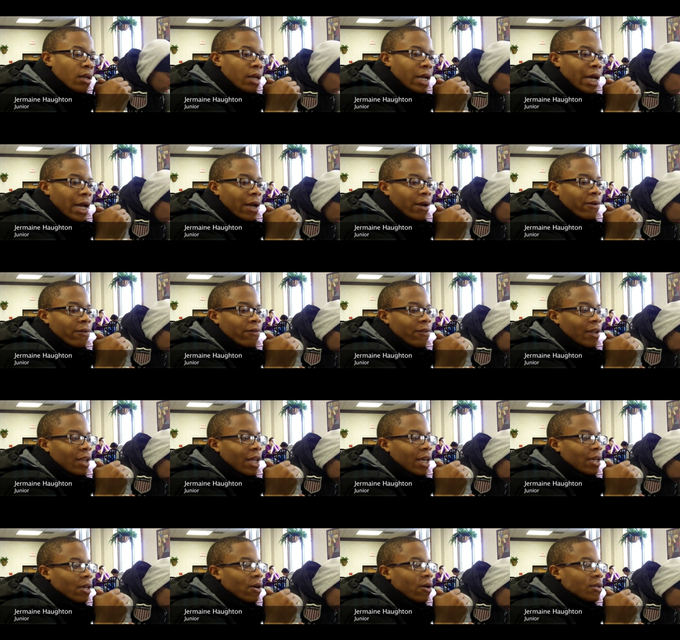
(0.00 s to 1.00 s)
I, I, don't feel
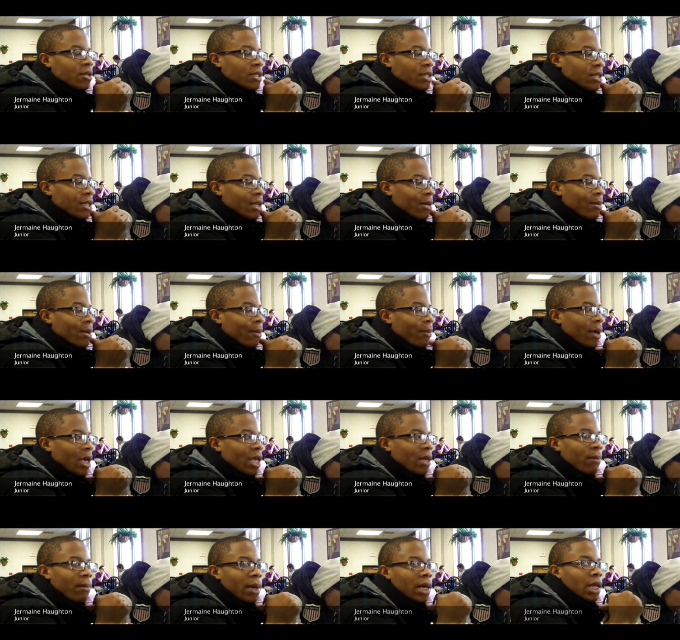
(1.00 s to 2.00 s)
like coaches need to be
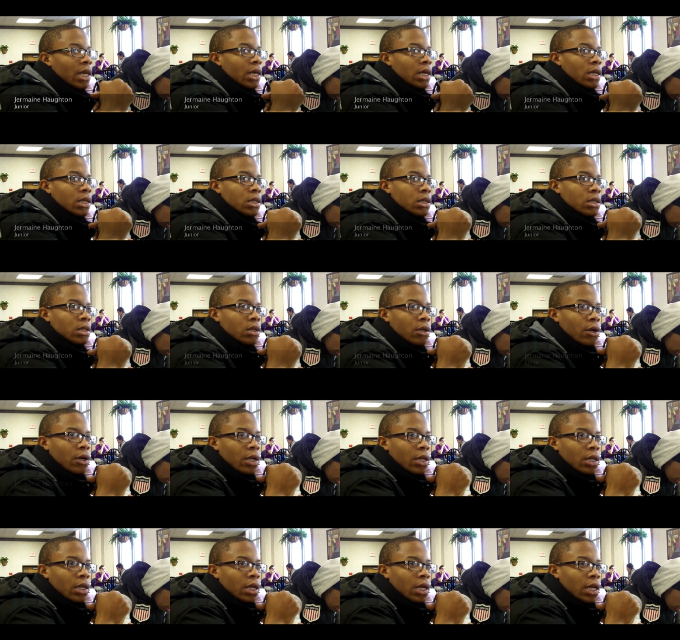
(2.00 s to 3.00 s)
paid millions or
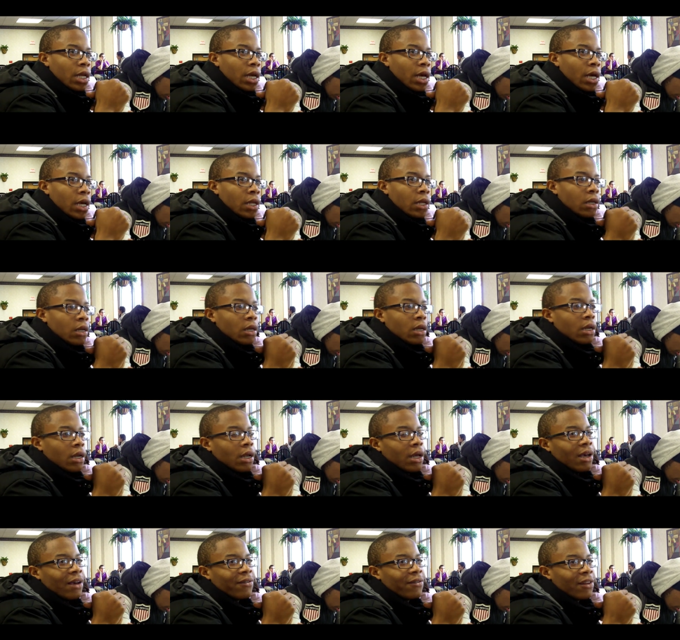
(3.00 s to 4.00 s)
anything like that.
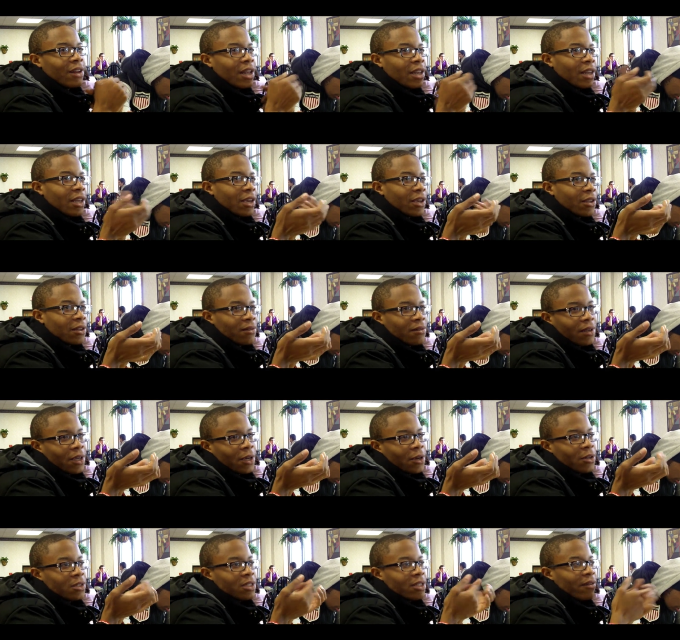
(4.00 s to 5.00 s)
I feel like they,
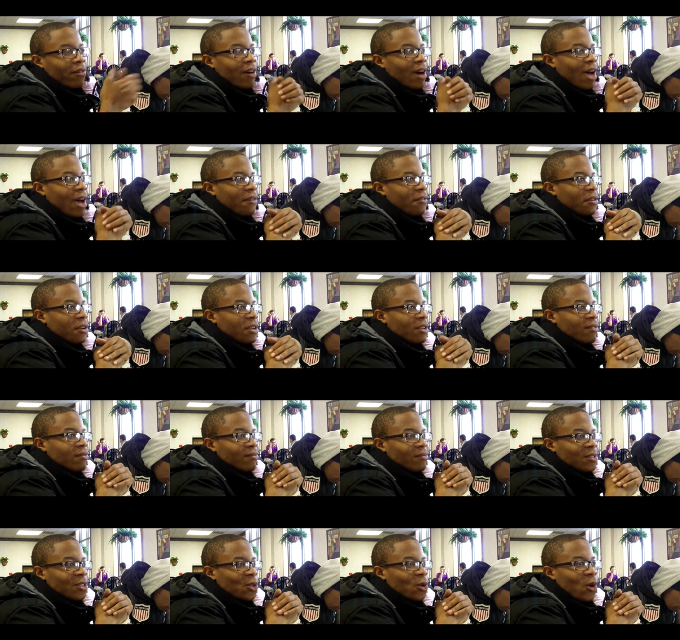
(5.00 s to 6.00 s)
they could survive with
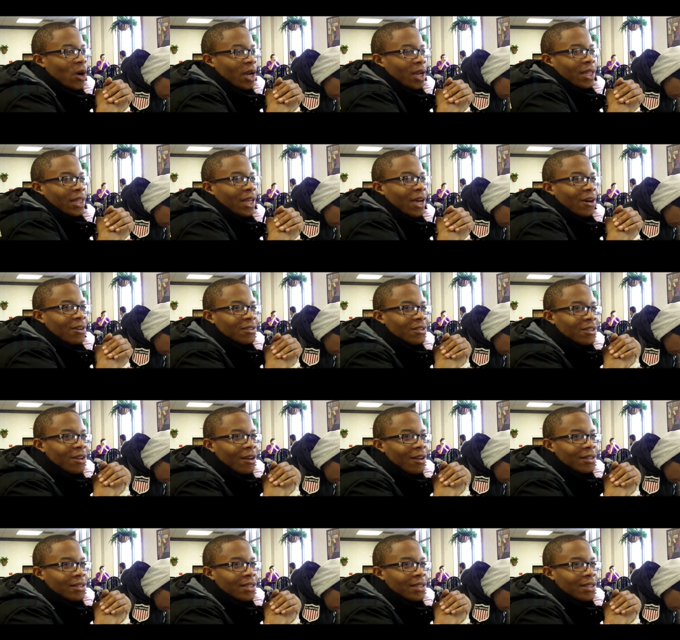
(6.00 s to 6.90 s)
a $200,000